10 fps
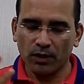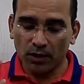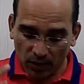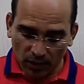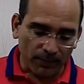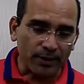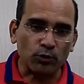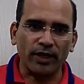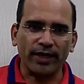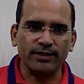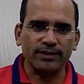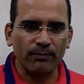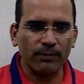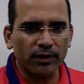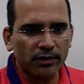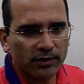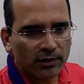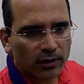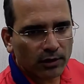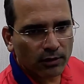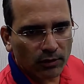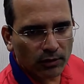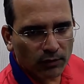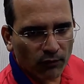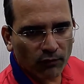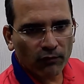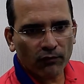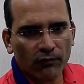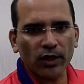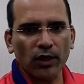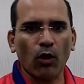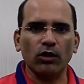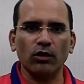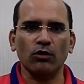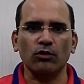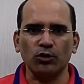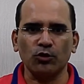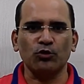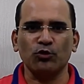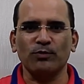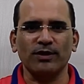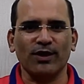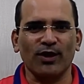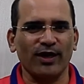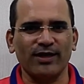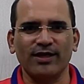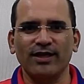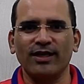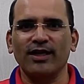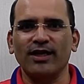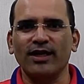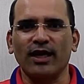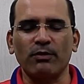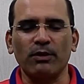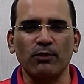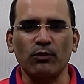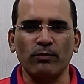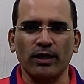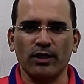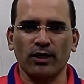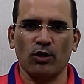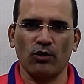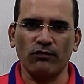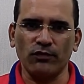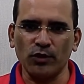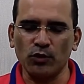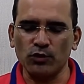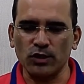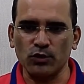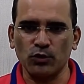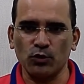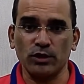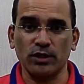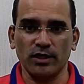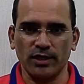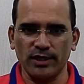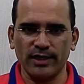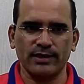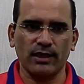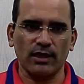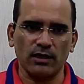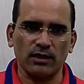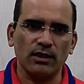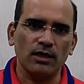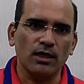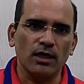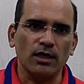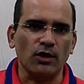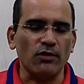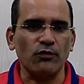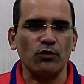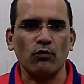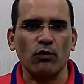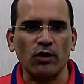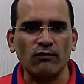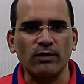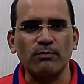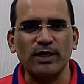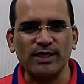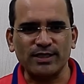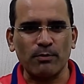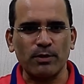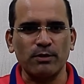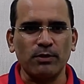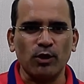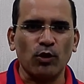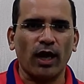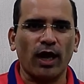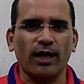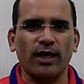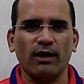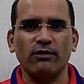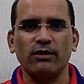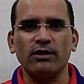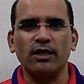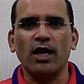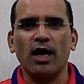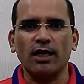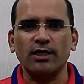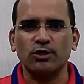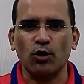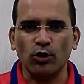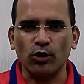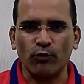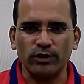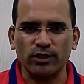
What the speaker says: Coming to the next segment, the vlogger or the YouTuber and people who make a lot of videos is using the DSLR. Now, if you are one of them, please comment below and I will answer all your questions